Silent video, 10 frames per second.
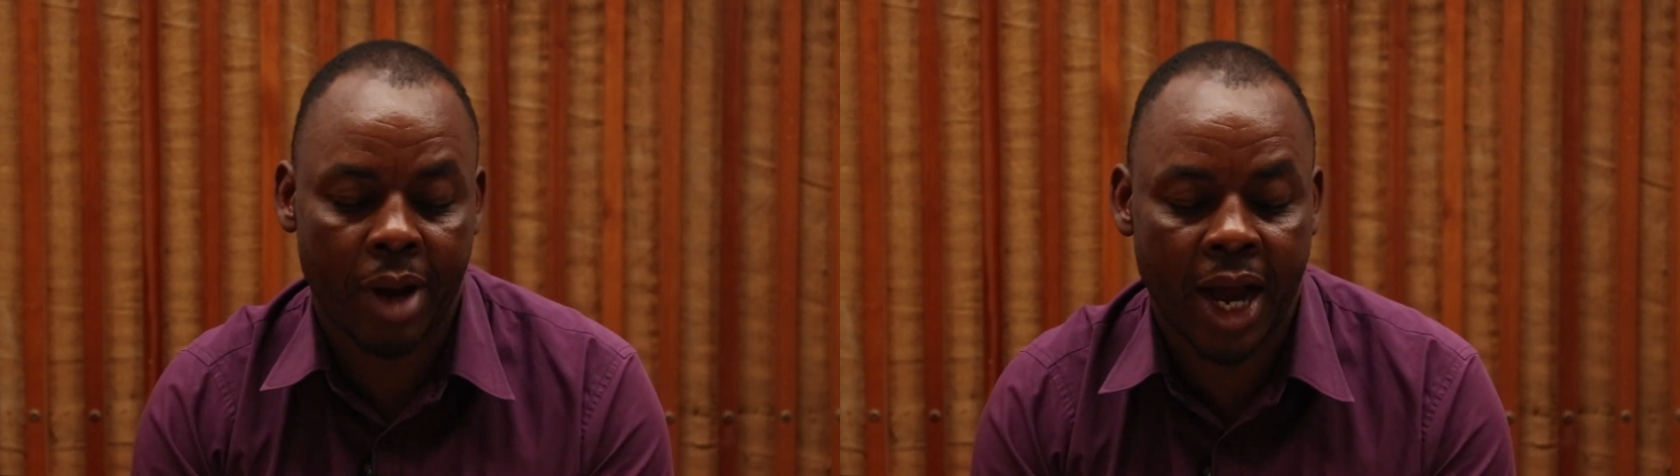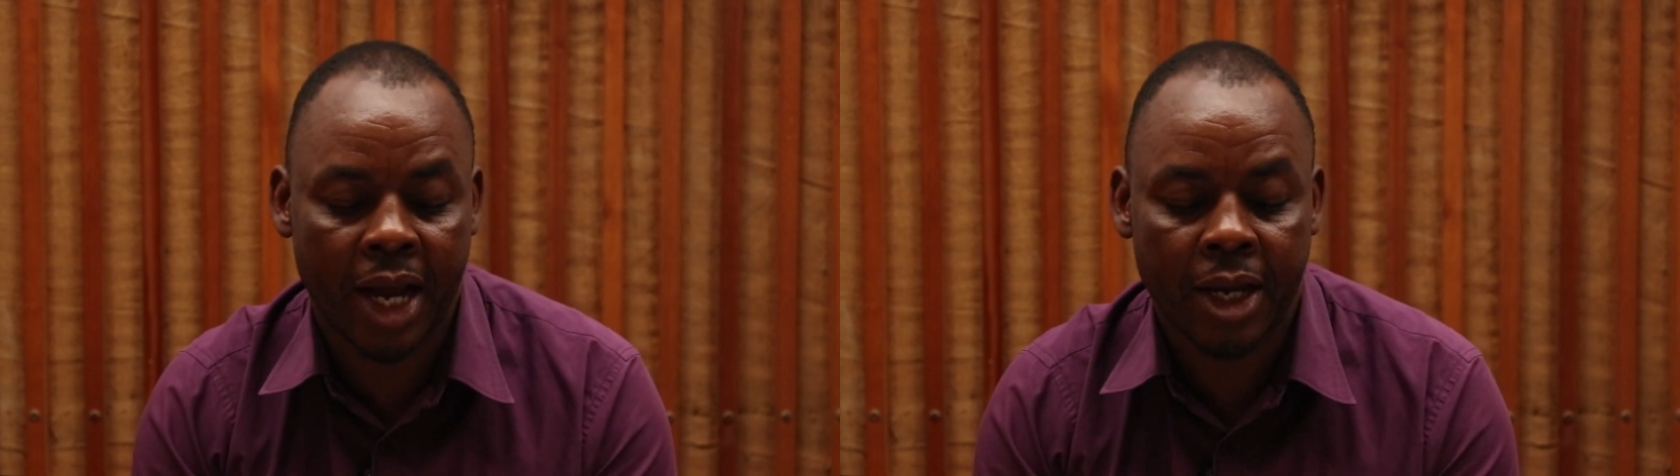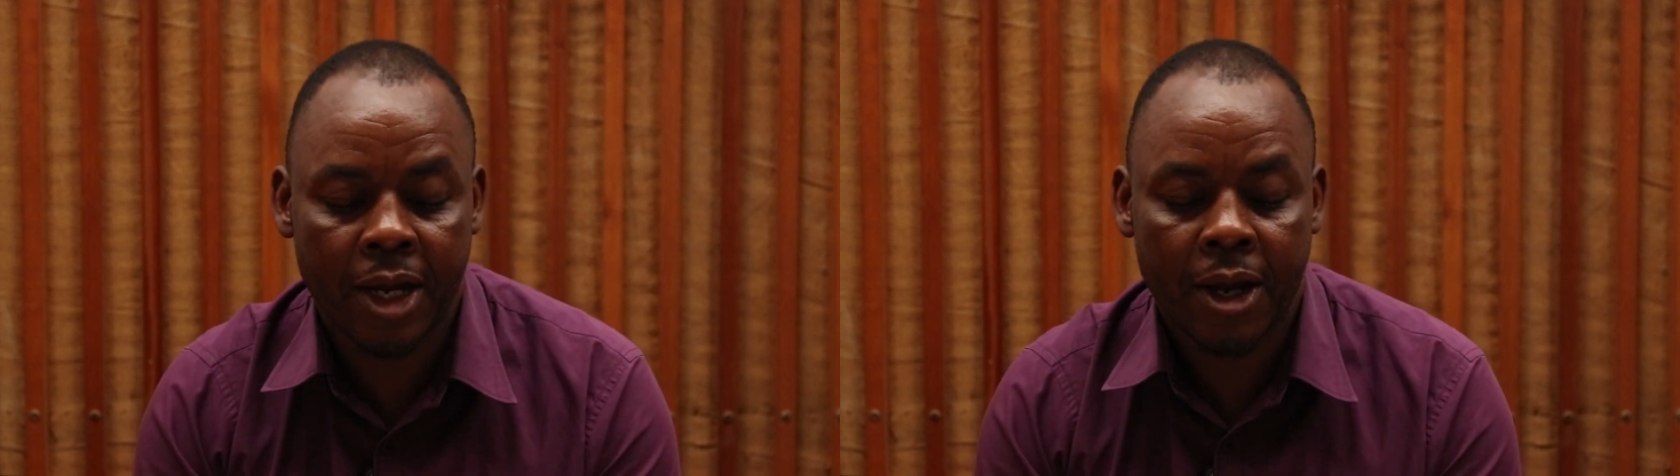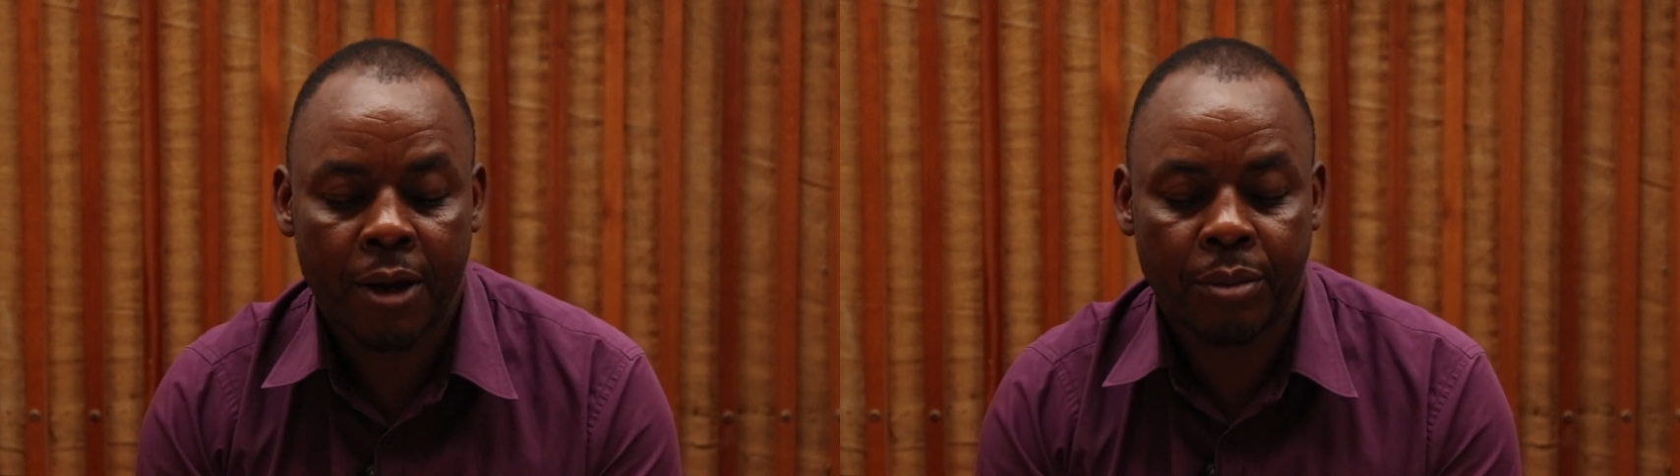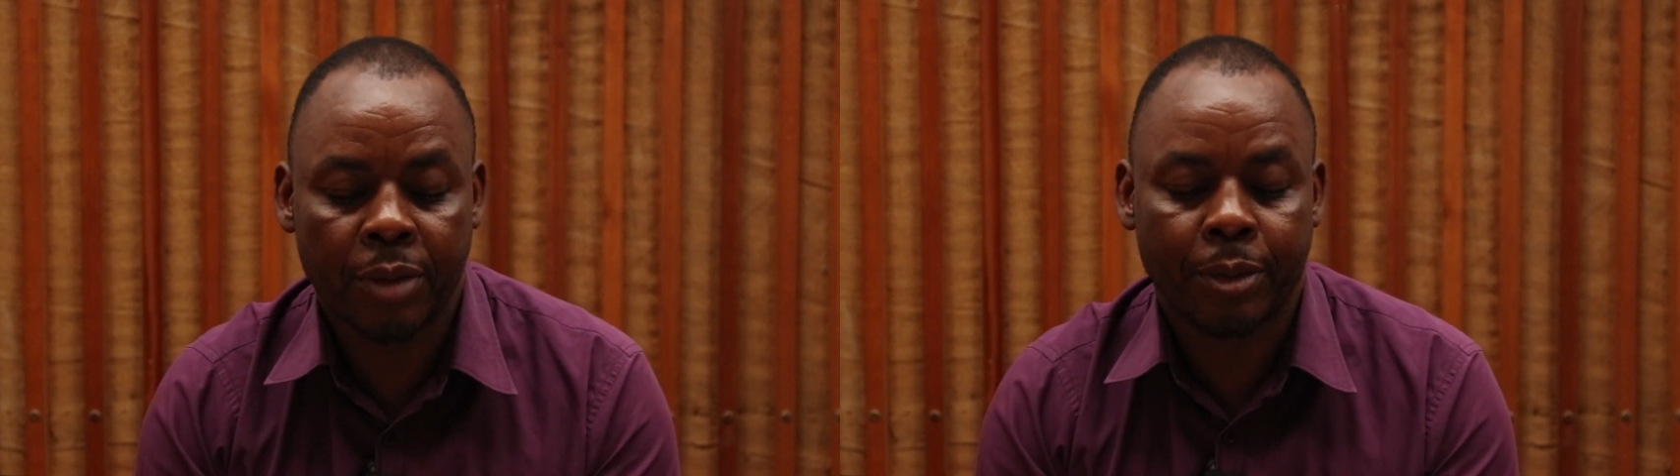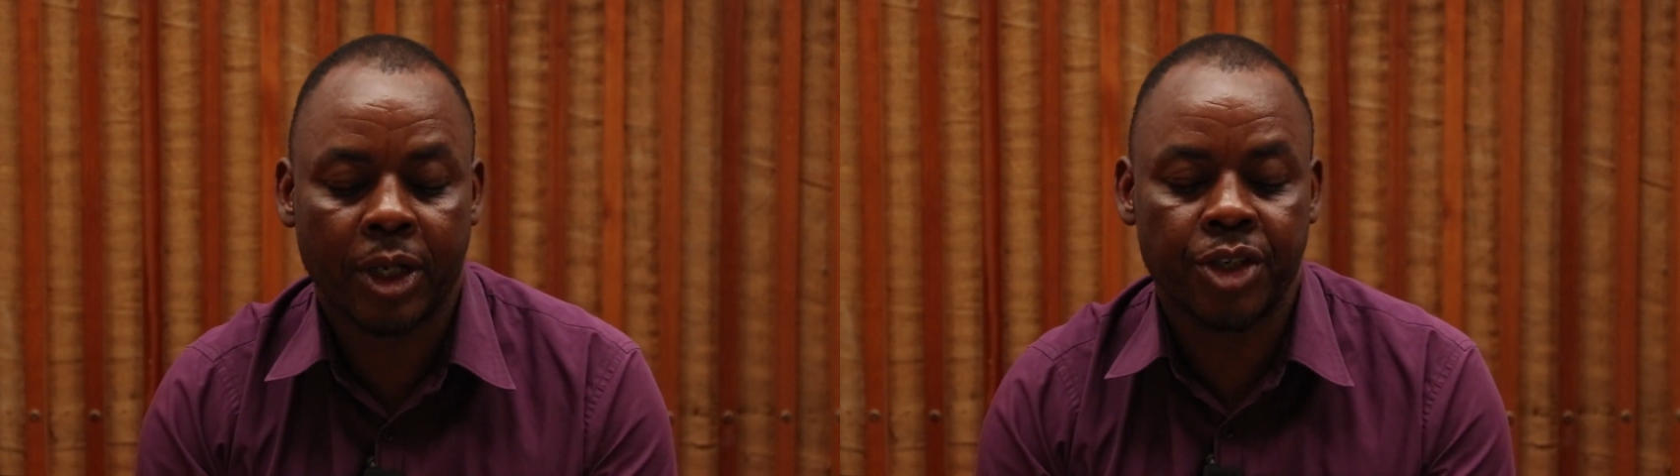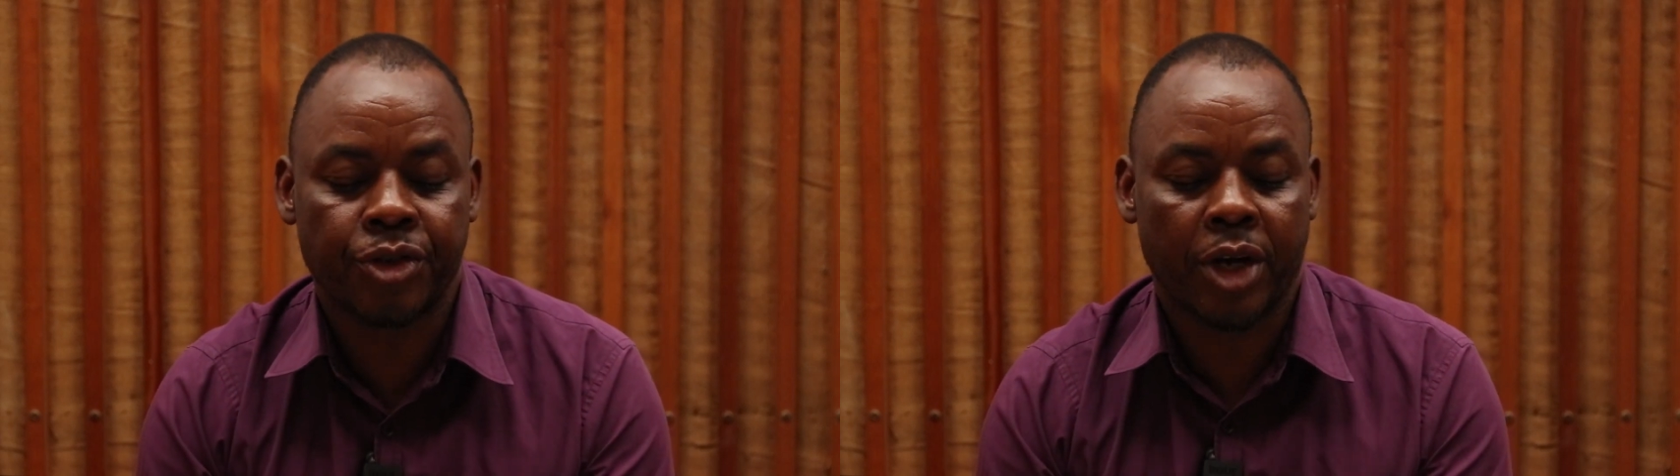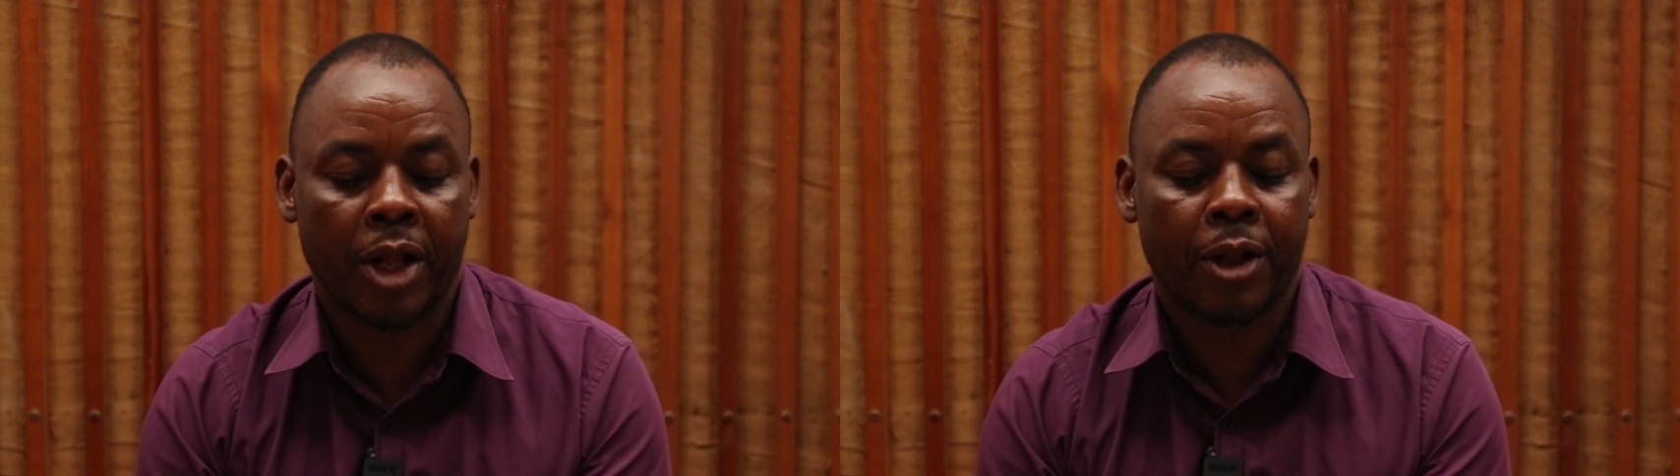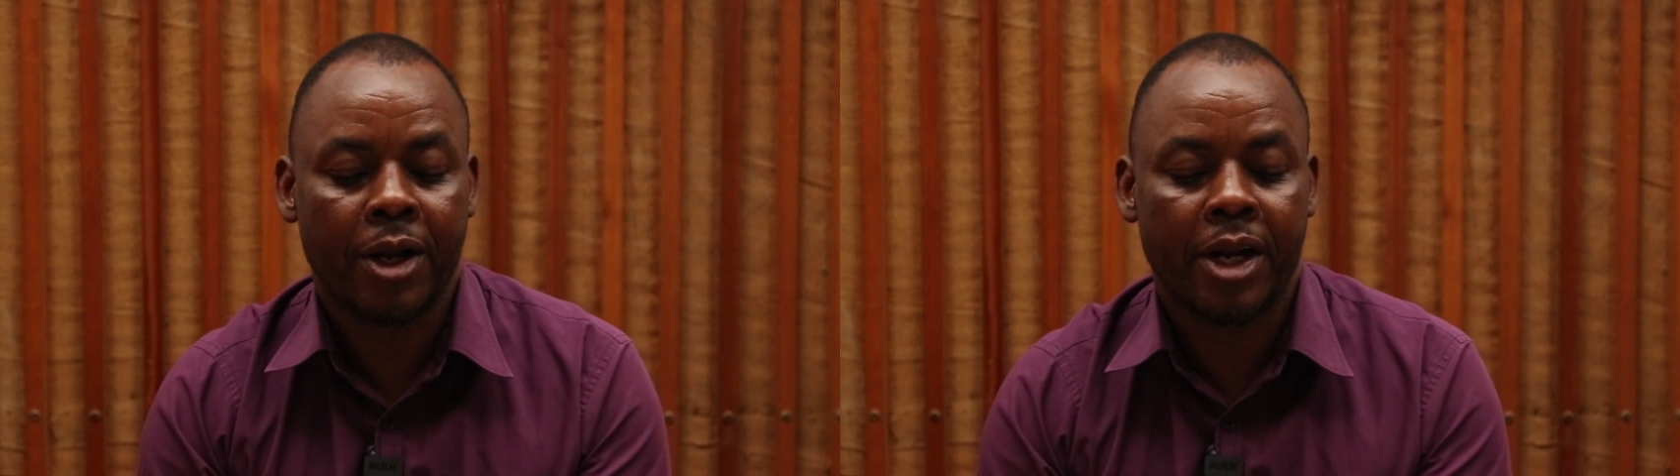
my people Israel.